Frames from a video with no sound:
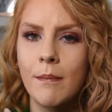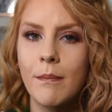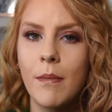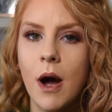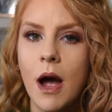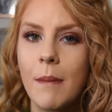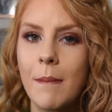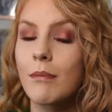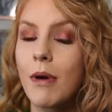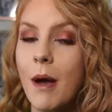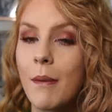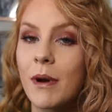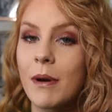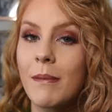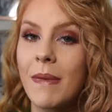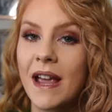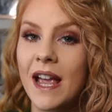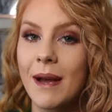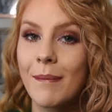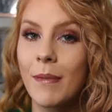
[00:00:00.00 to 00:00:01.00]
by Permanent
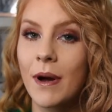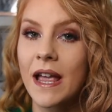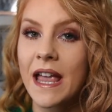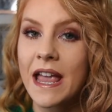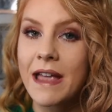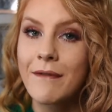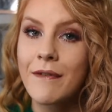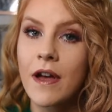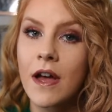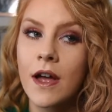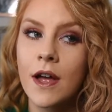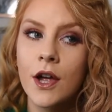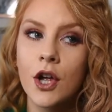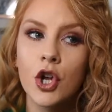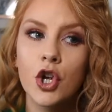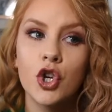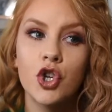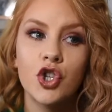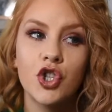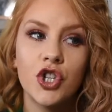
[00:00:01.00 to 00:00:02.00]
Makeup by Eva.
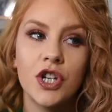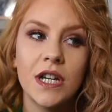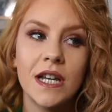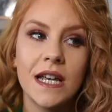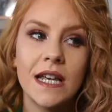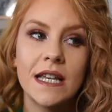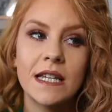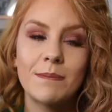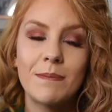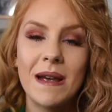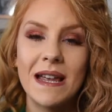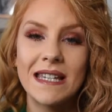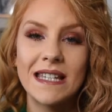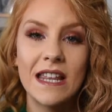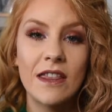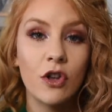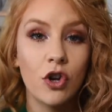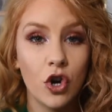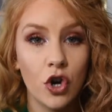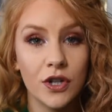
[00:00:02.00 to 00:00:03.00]
She is based
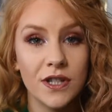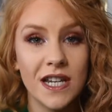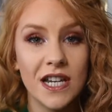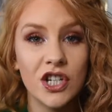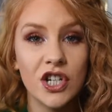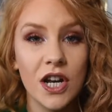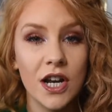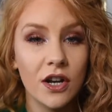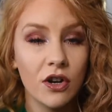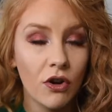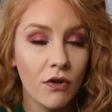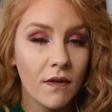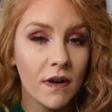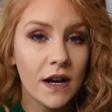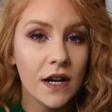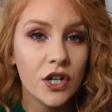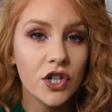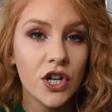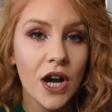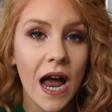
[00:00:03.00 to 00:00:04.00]
in the Cottage in
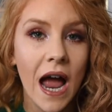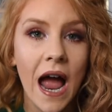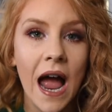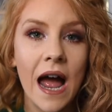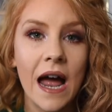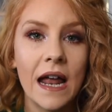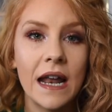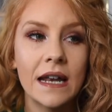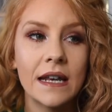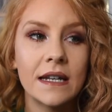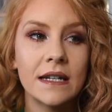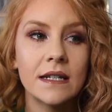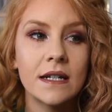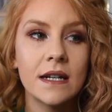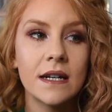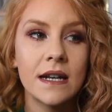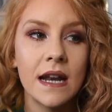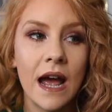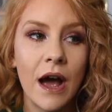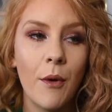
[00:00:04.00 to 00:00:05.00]
Norwich, and
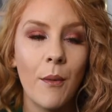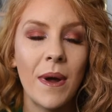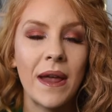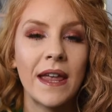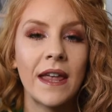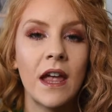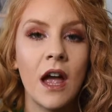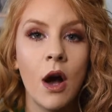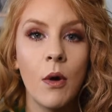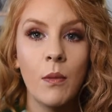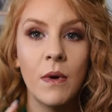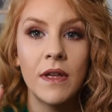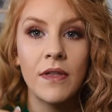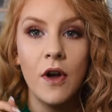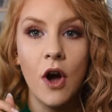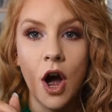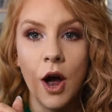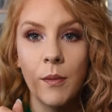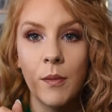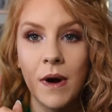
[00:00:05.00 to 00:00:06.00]
now waking up with
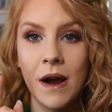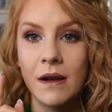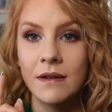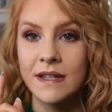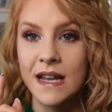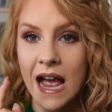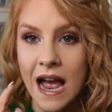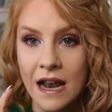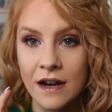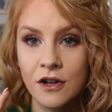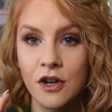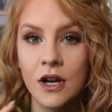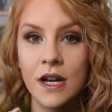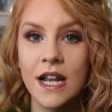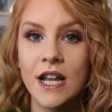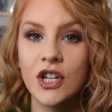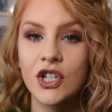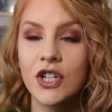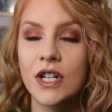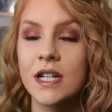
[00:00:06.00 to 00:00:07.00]
eyebrows and
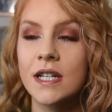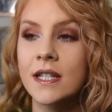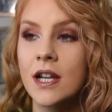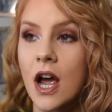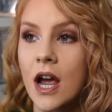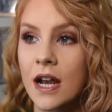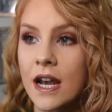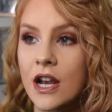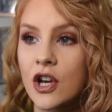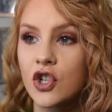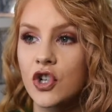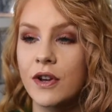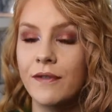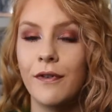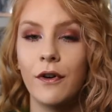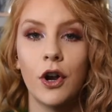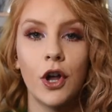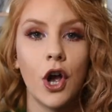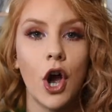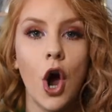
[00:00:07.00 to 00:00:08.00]
eyelashes, I literally
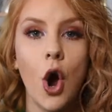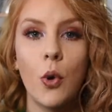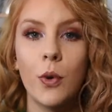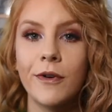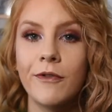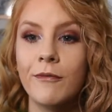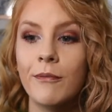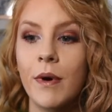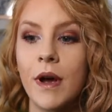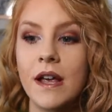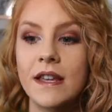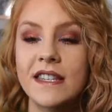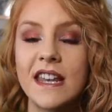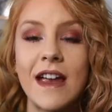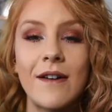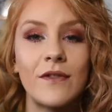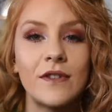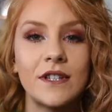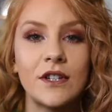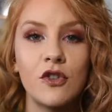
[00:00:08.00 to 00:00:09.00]
feel like a whole different person.
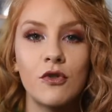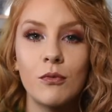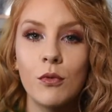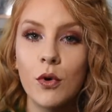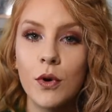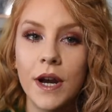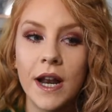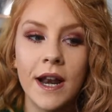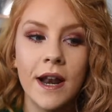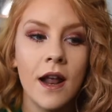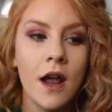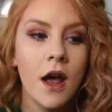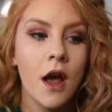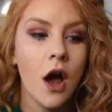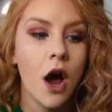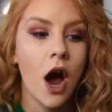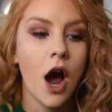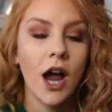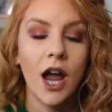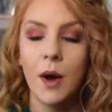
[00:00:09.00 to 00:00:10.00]
Every single morning
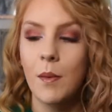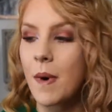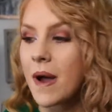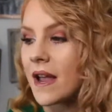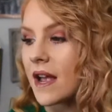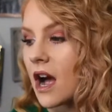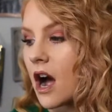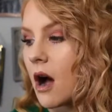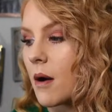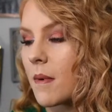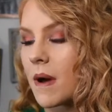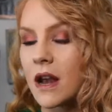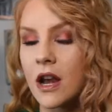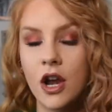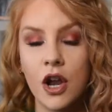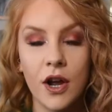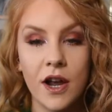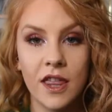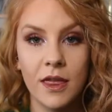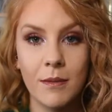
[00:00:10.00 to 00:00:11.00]
I can wake up and
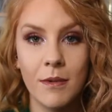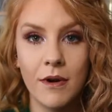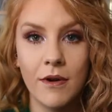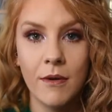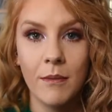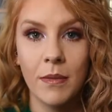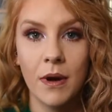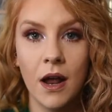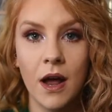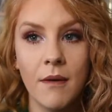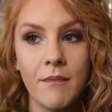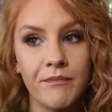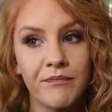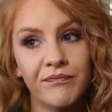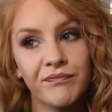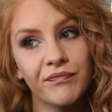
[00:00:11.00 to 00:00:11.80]
look in the mirror and be like,